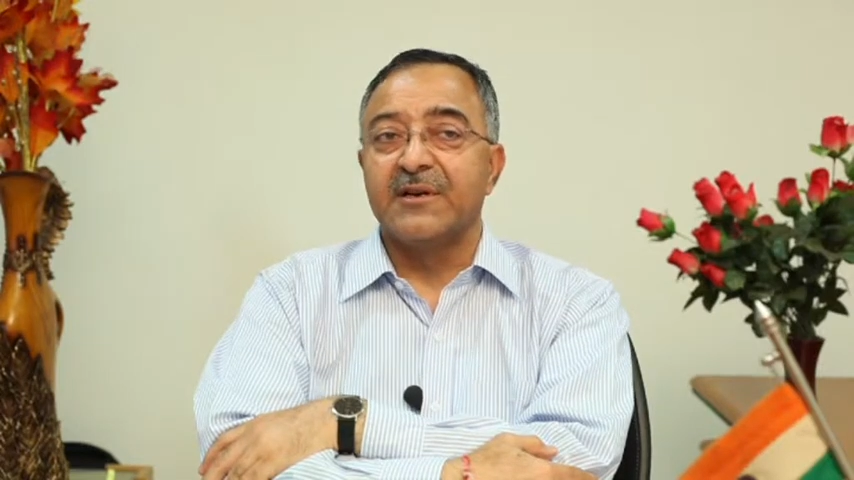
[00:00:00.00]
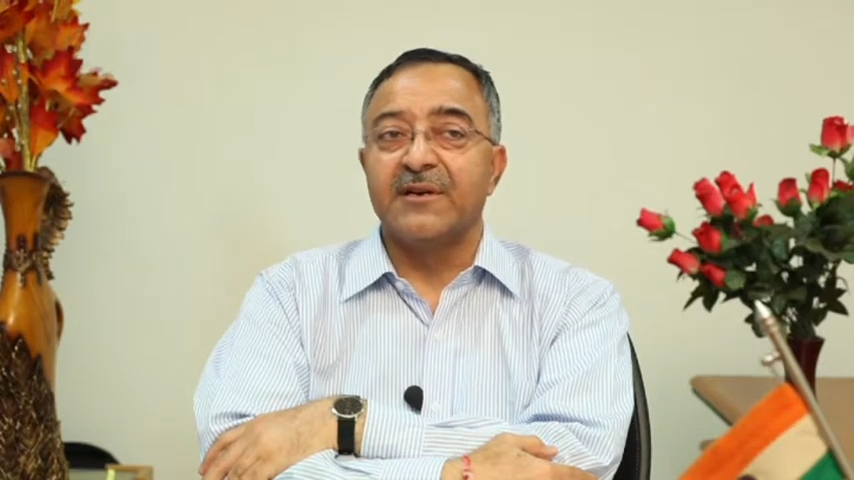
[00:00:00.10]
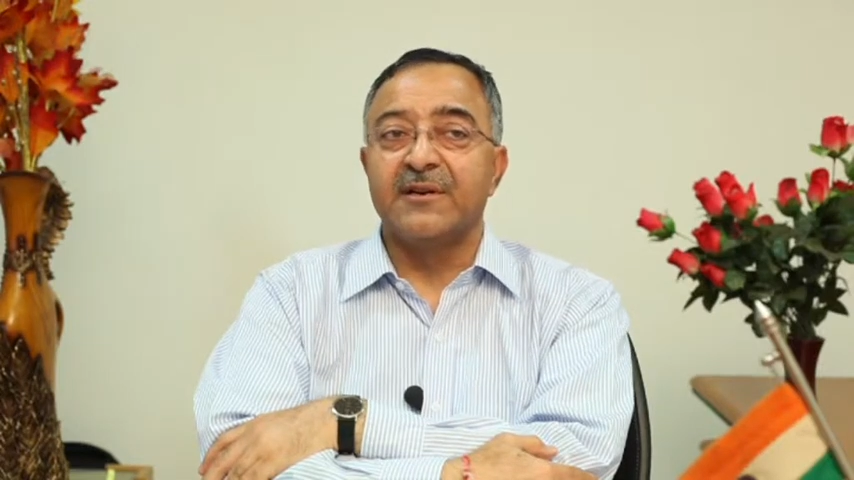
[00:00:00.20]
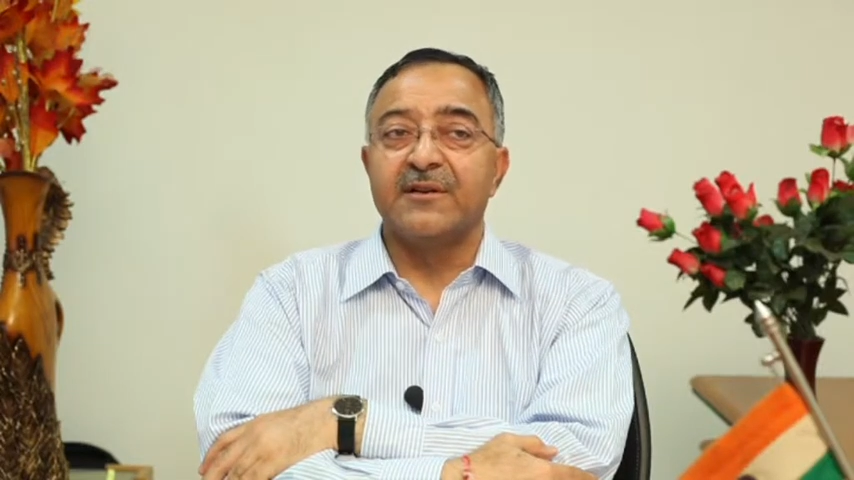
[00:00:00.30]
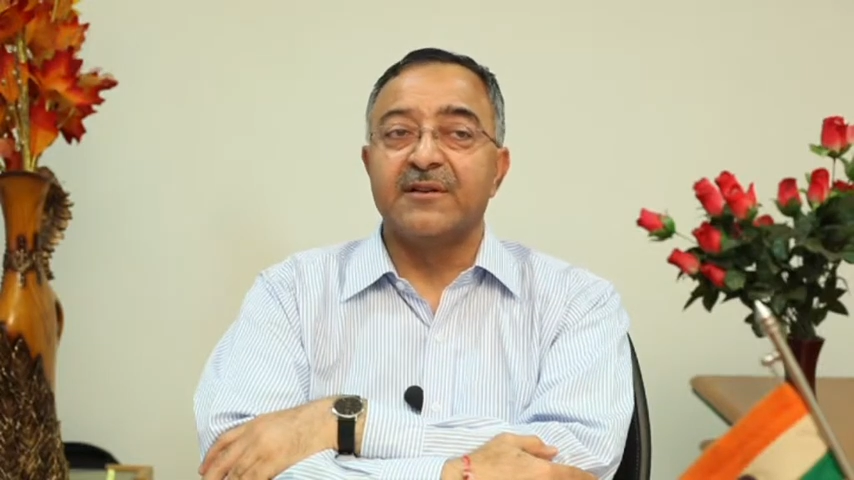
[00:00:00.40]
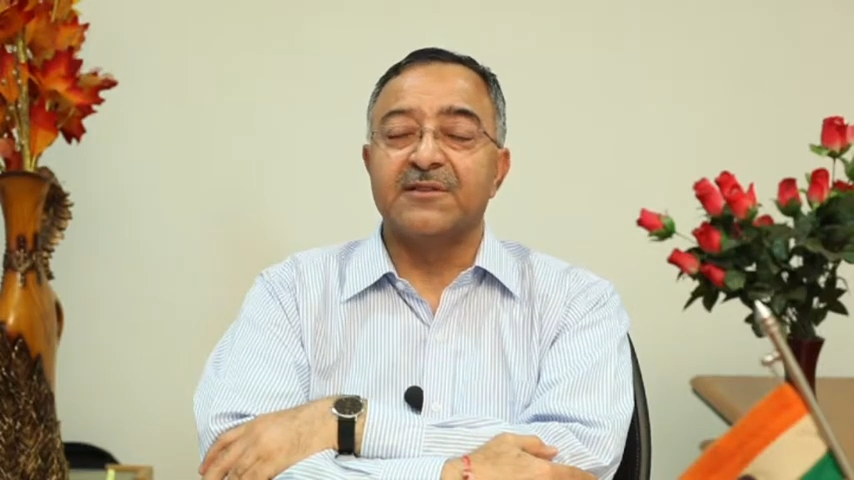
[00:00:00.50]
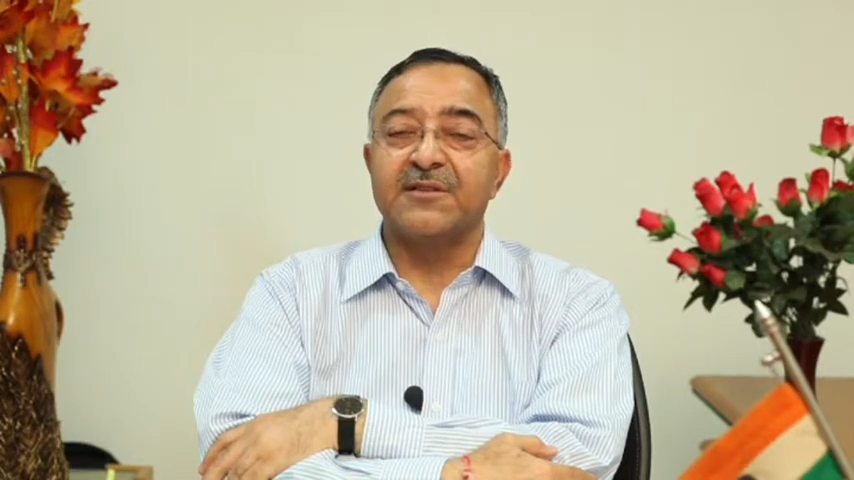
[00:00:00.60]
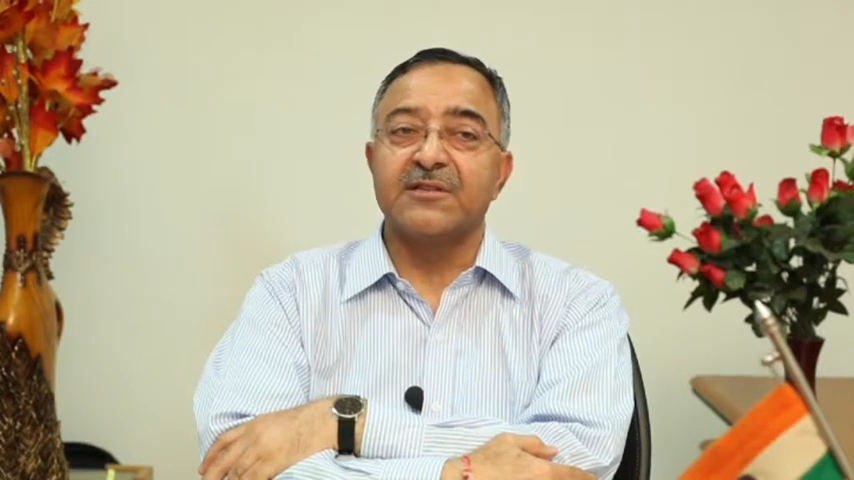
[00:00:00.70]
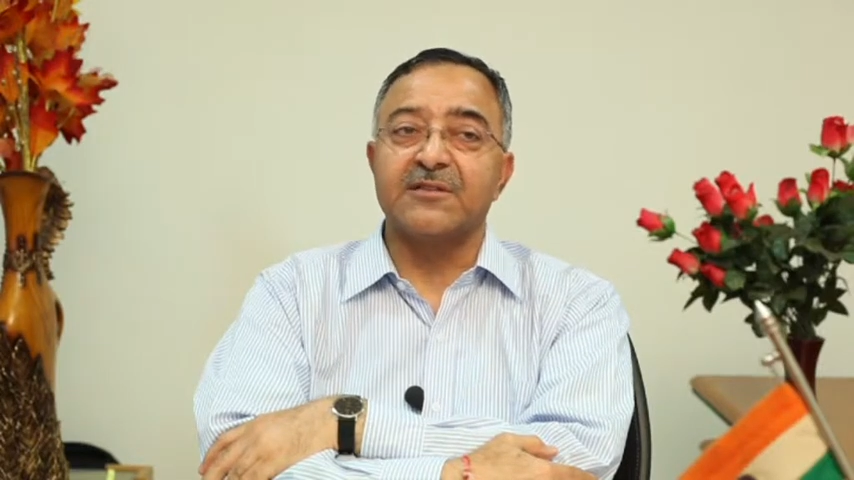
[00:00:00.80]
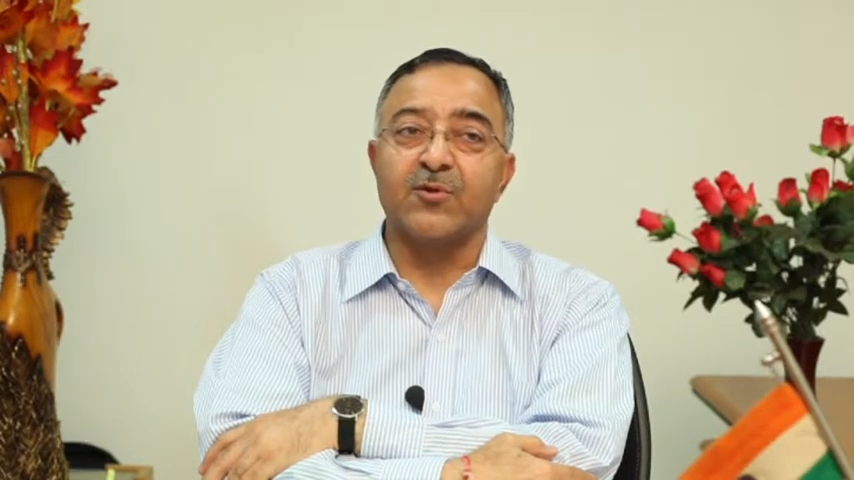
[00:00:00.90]
in
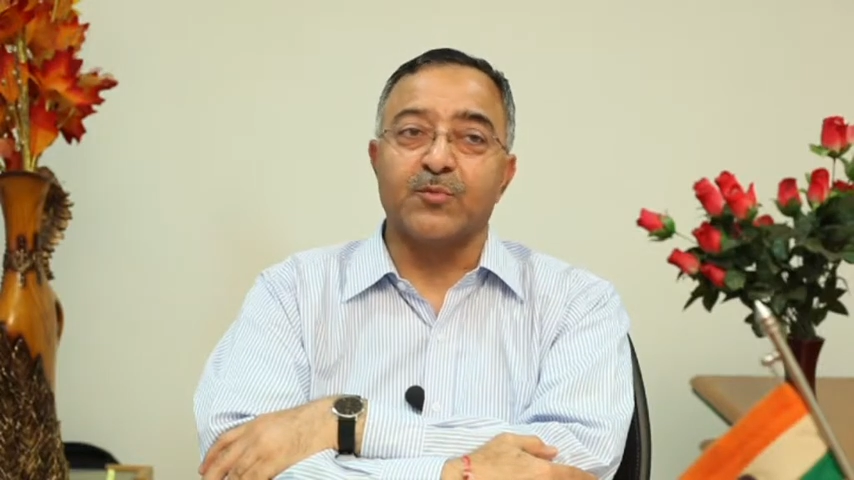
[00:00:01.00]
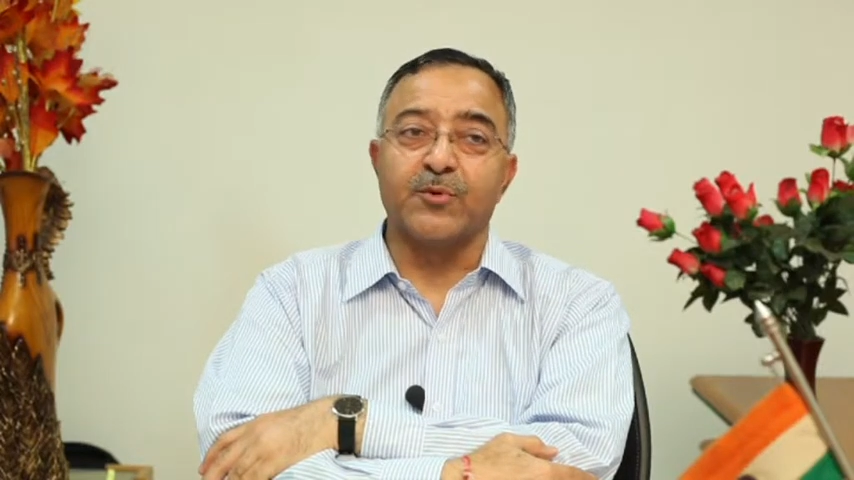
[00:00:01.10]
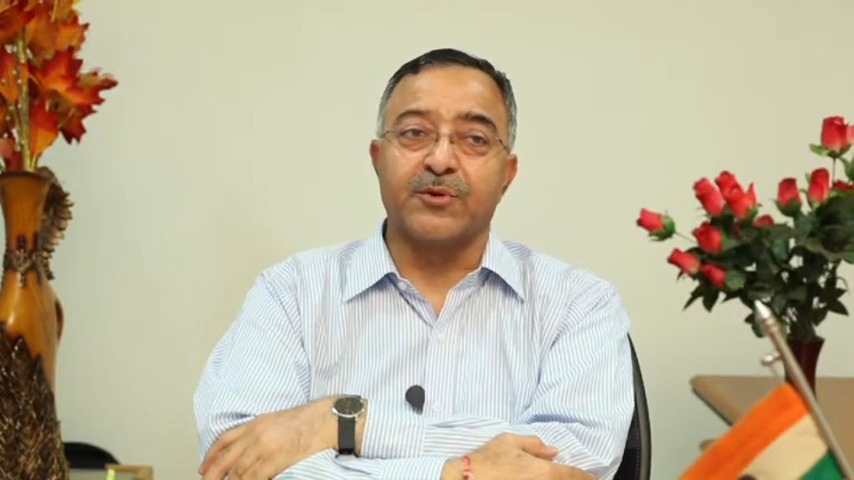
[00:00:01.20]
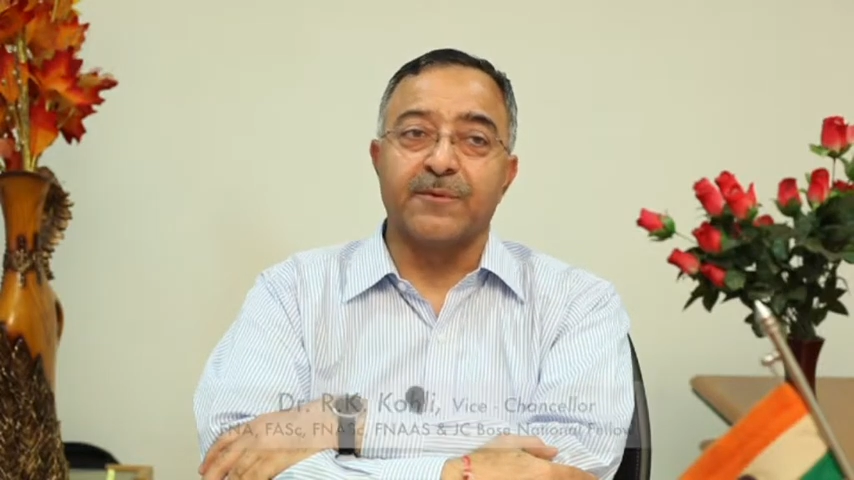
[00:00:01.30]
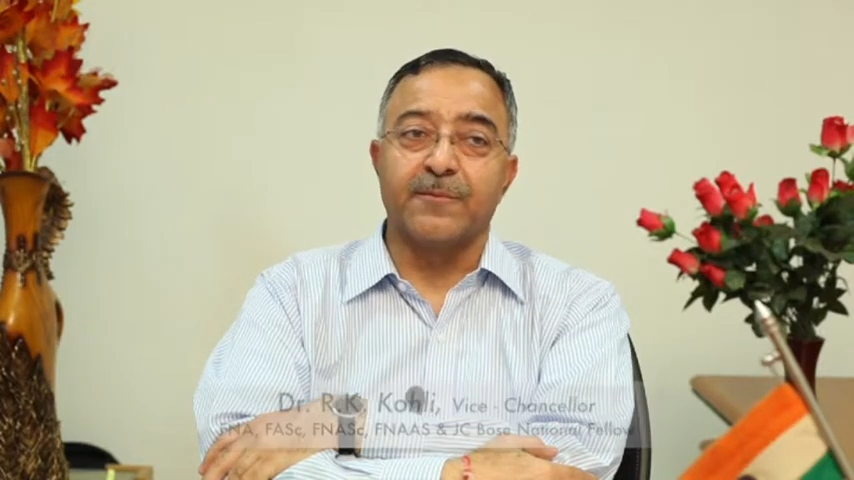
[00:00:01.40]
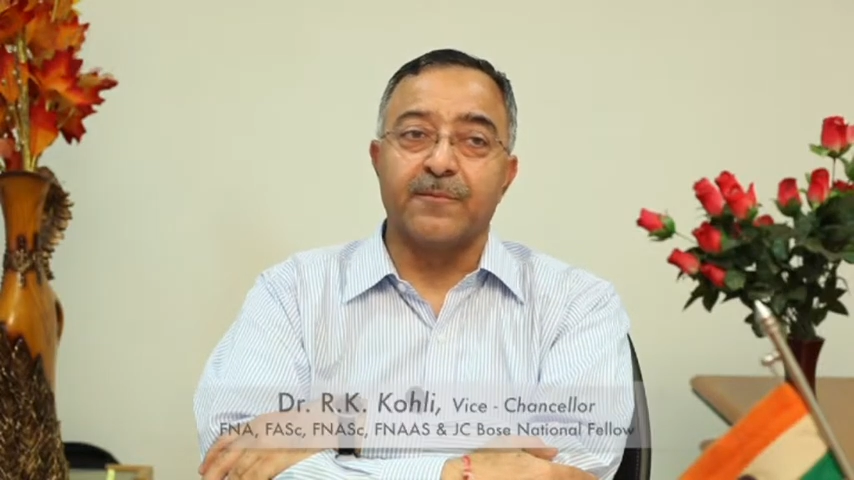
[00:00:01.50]
research output.